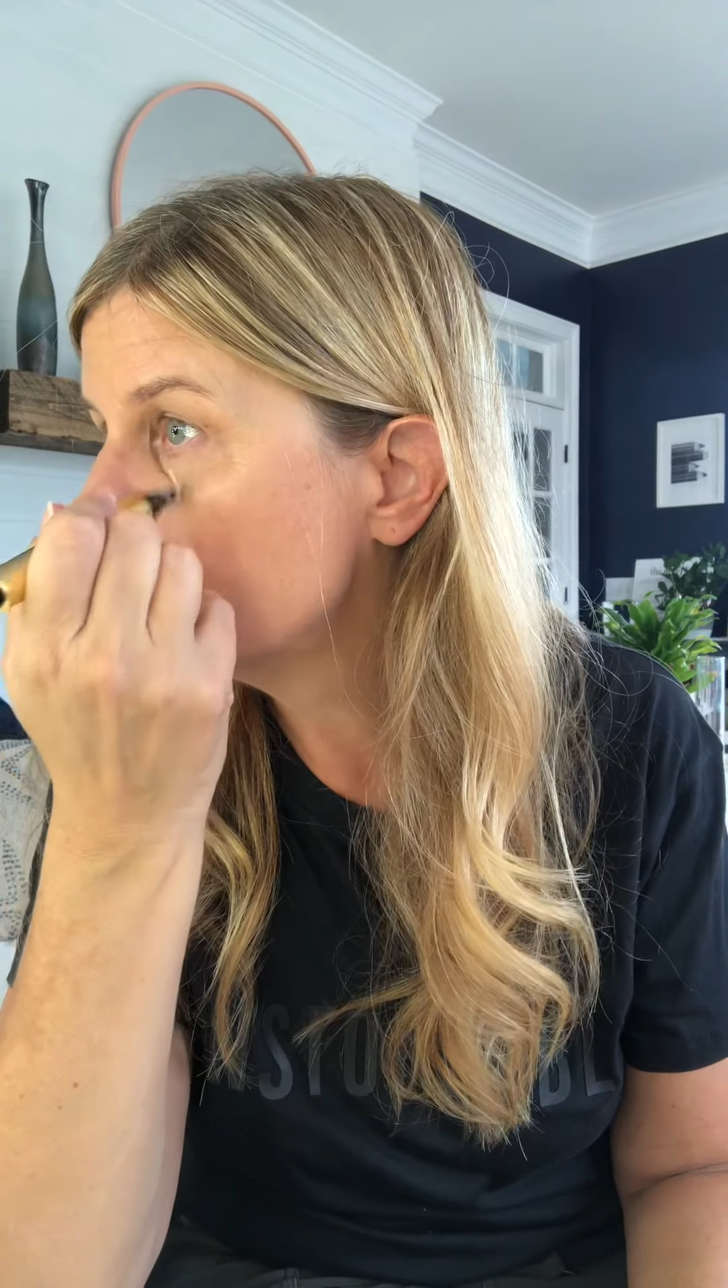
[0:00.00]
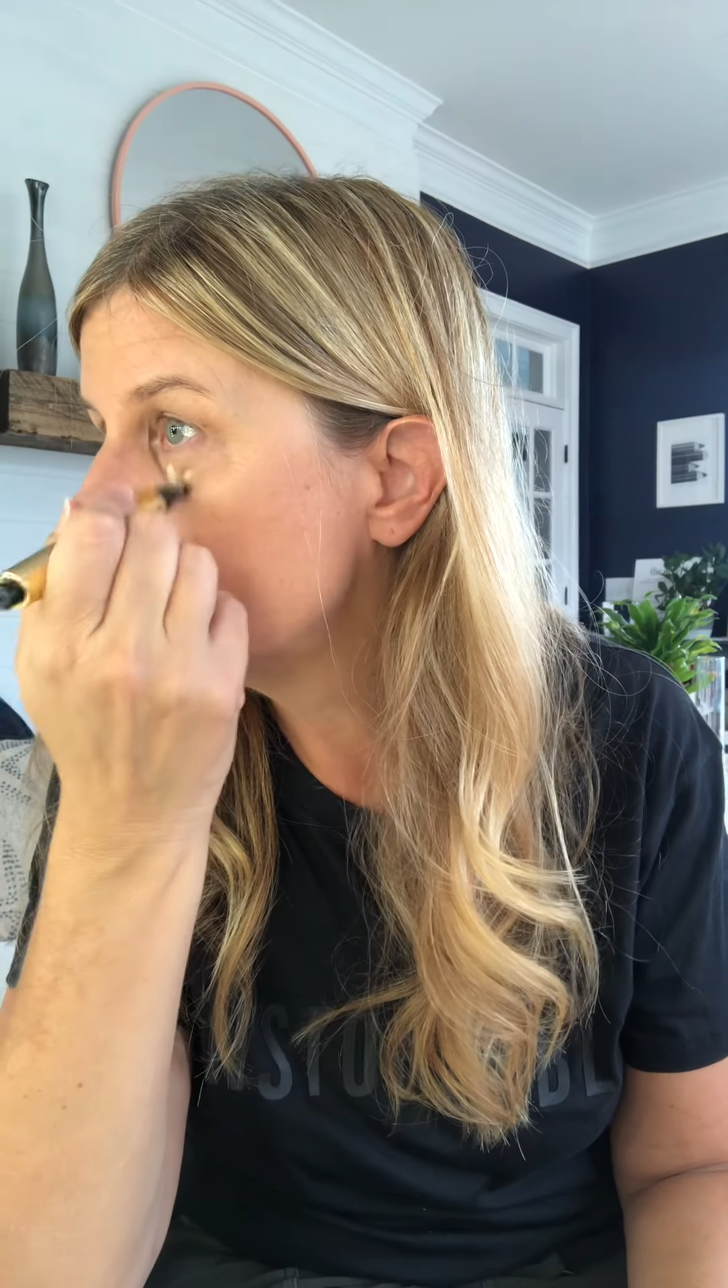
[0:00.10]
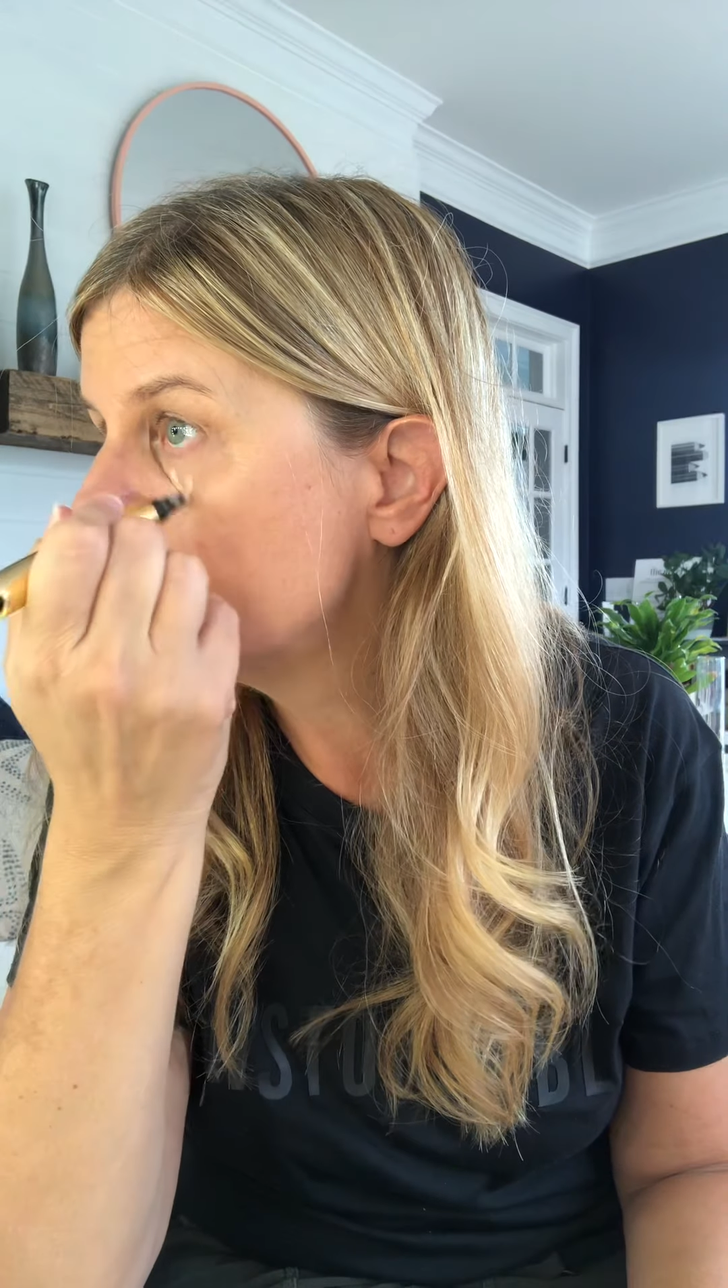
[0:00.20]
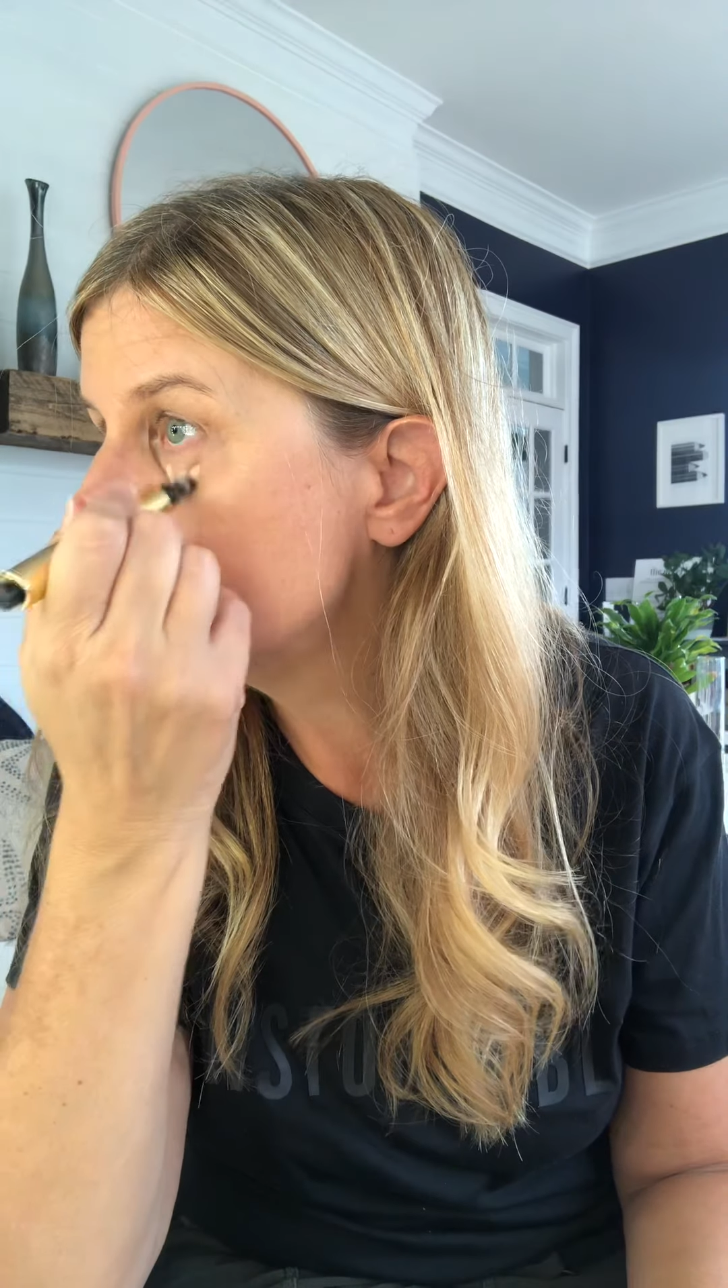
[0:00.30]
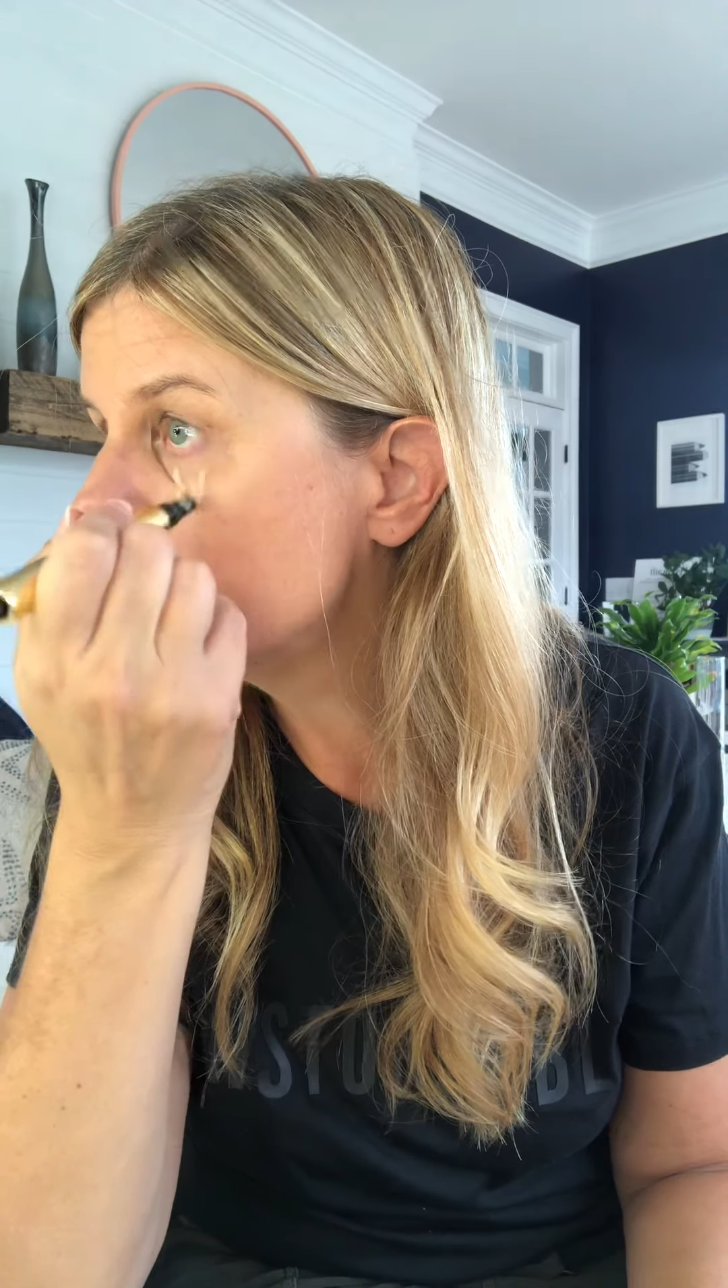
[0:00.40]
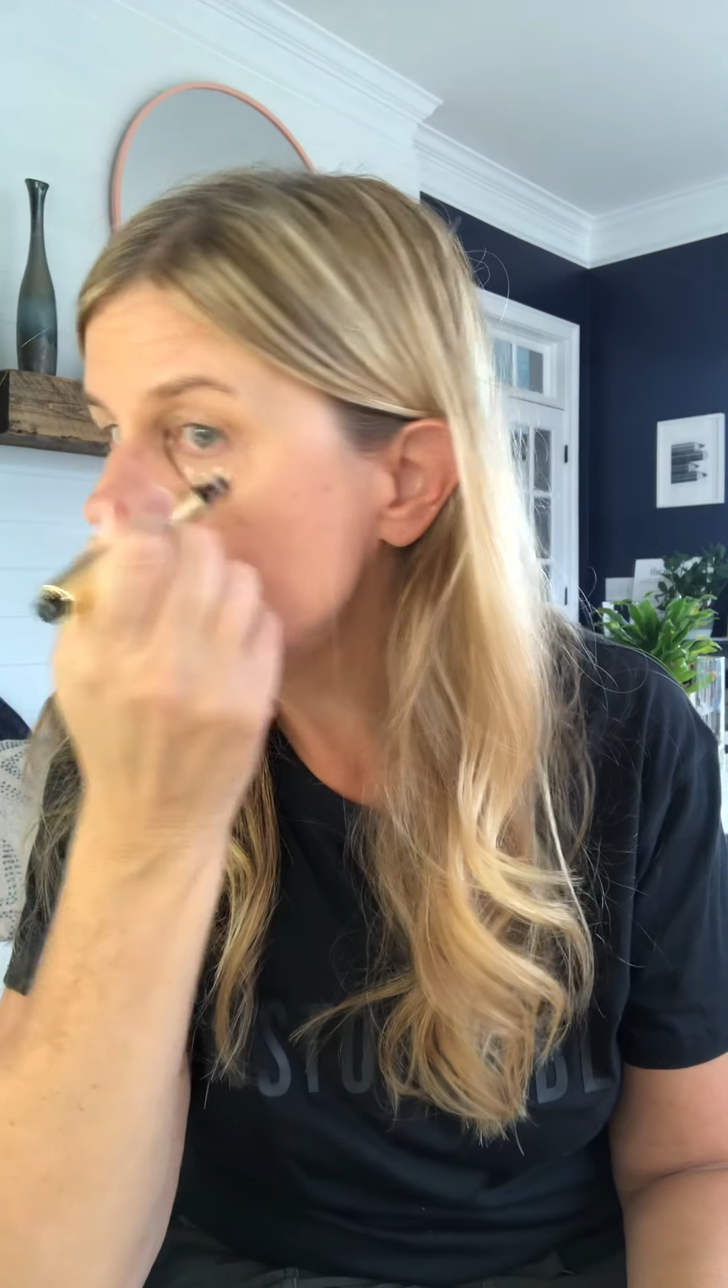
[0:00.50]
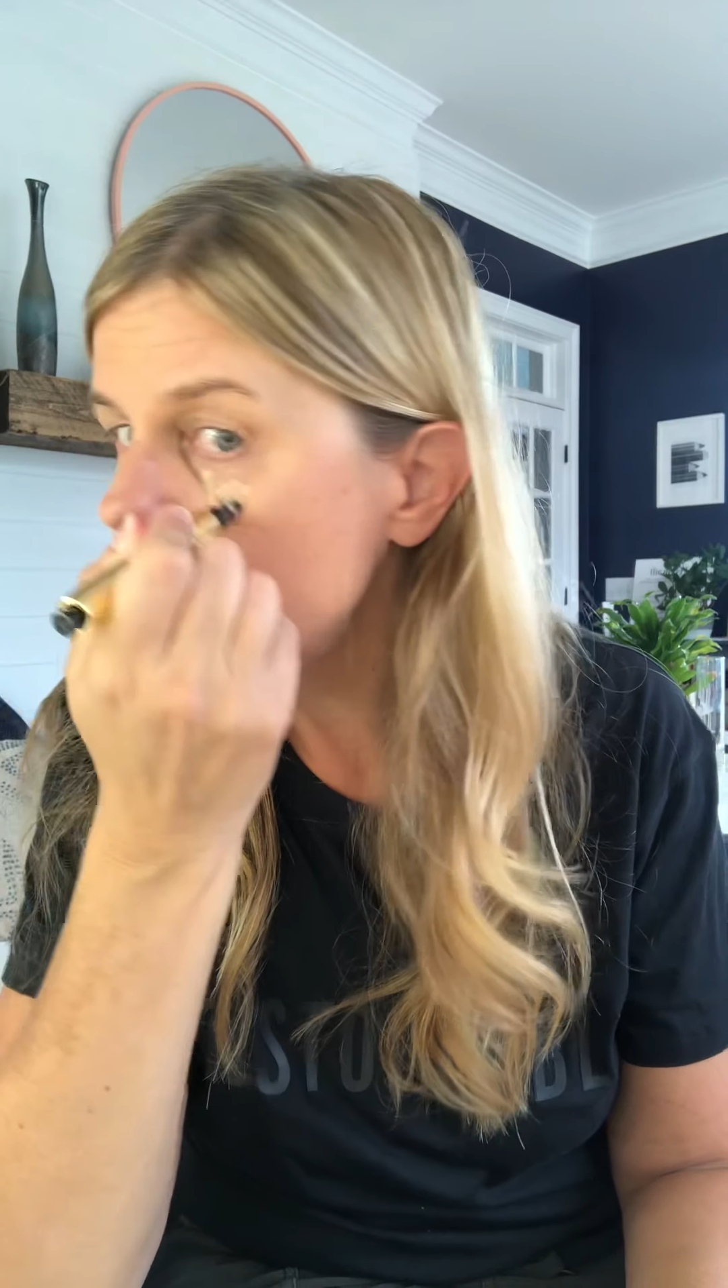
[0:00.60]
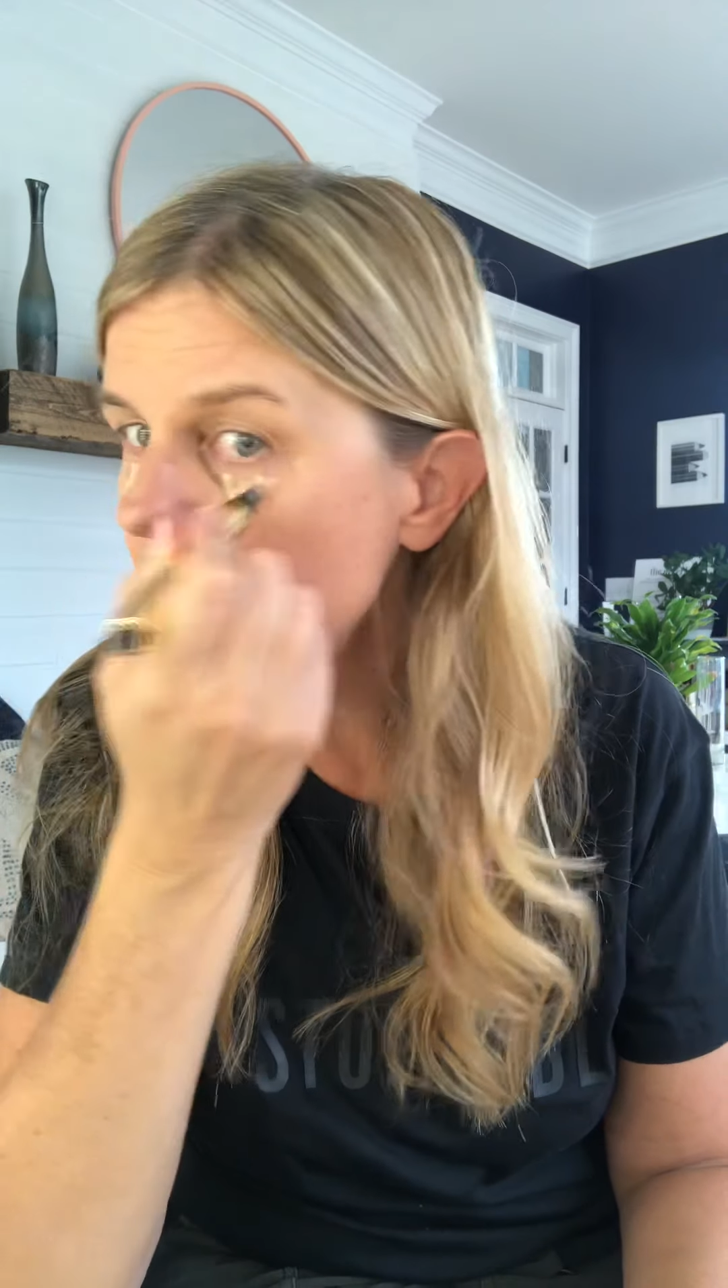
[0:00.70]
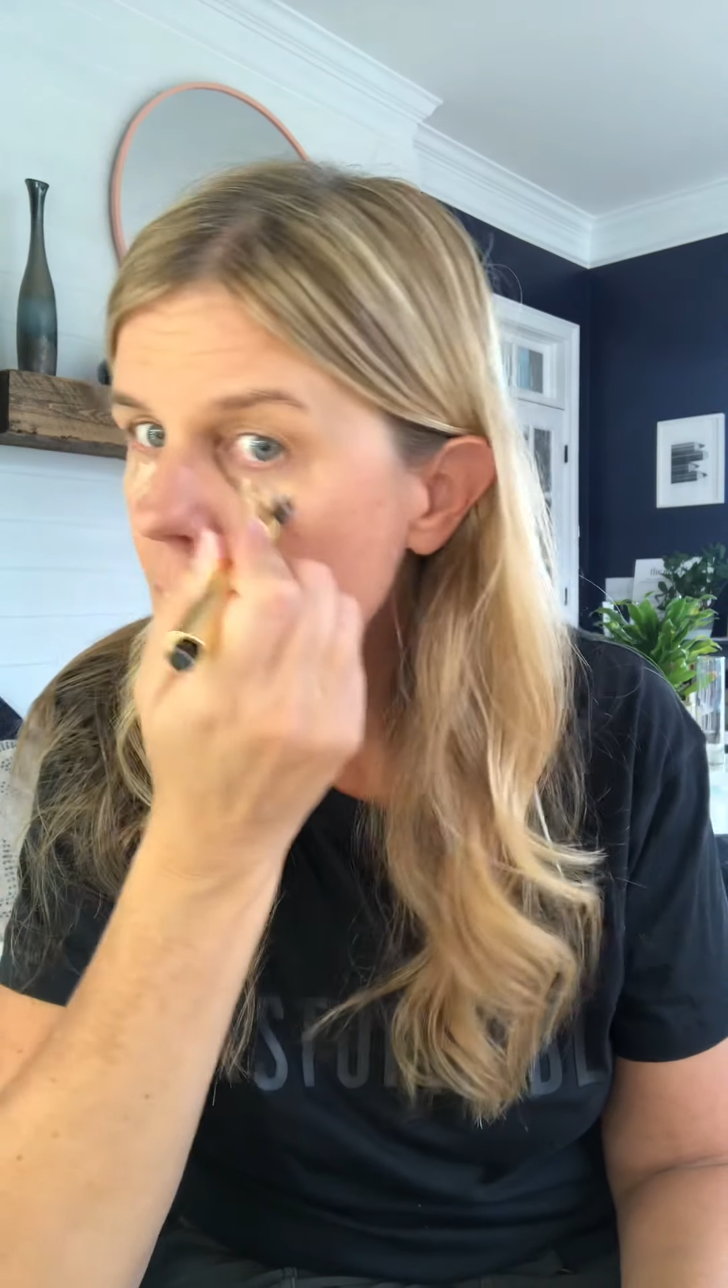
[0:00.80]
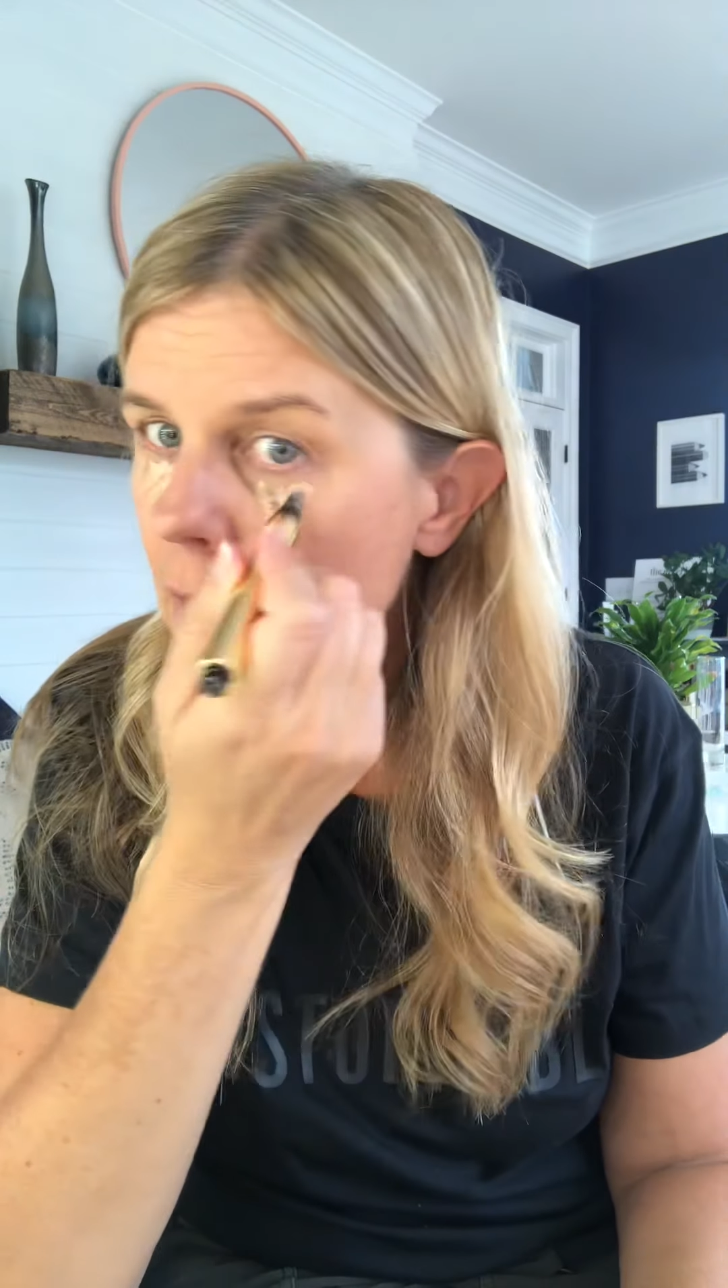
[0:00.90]

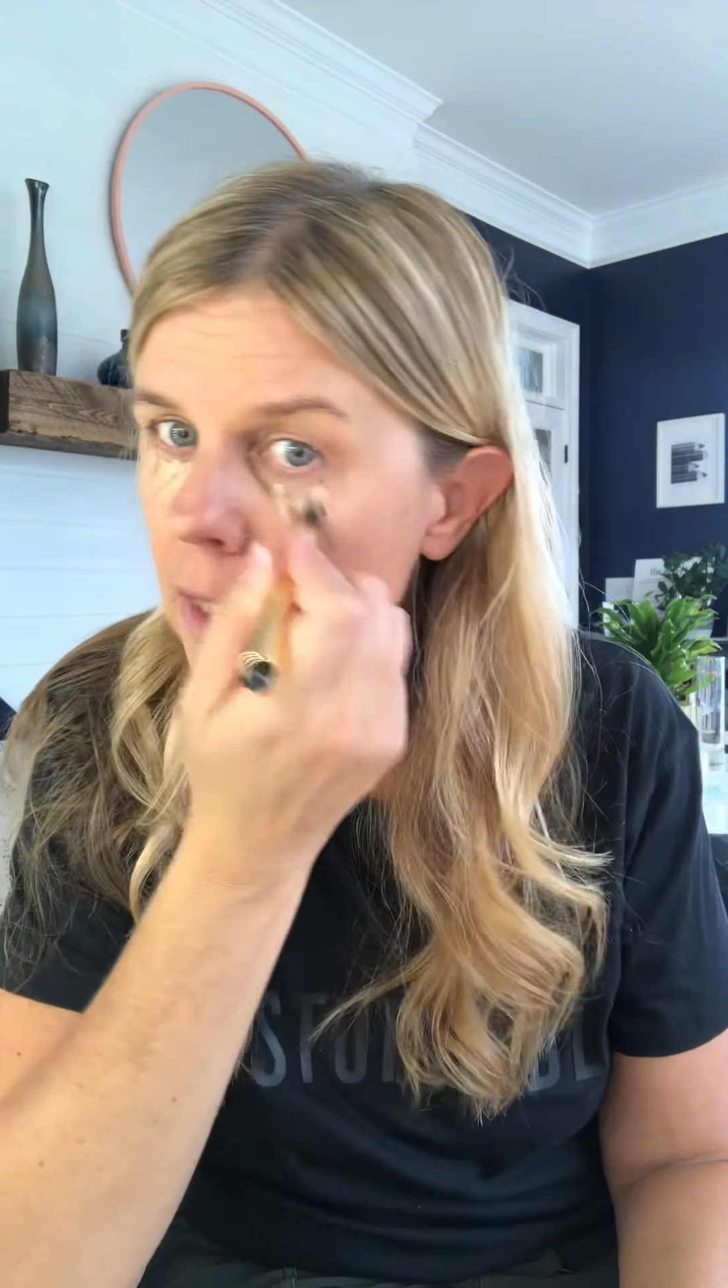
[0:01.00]
tremendously.